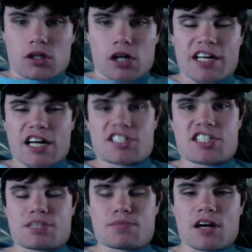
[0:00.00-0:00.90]
All right, guys,
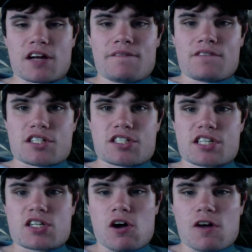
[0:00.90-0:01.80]
this is my
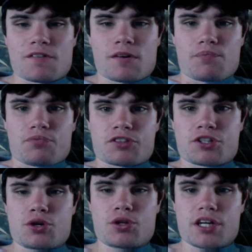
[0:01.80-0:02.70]
send off
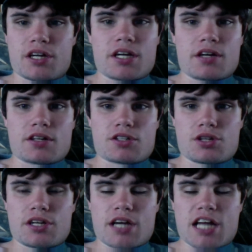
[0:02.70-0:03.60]
to the
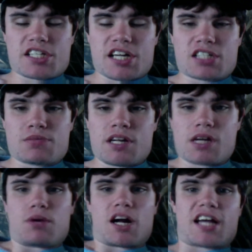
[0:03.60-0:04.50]
to the NCS Media
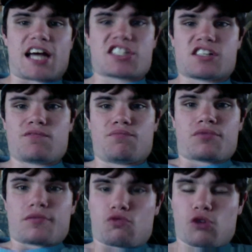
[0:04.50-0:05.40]
and Broadcasting
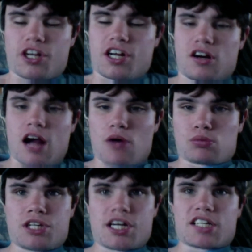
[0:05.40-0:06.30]
for the year. I will
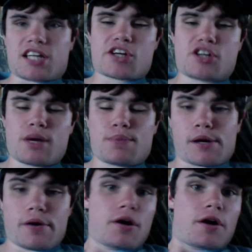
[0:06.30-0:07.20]
see you guys next year,
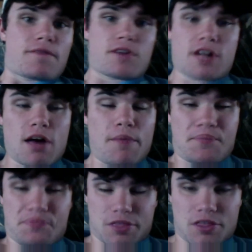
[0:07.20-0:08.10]
but for now,
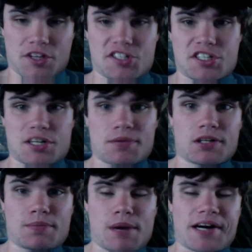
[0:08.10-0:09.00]
this is a summer
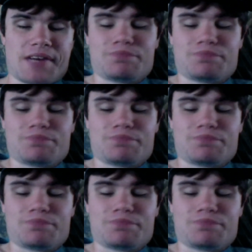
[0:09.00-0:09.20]
goodbye.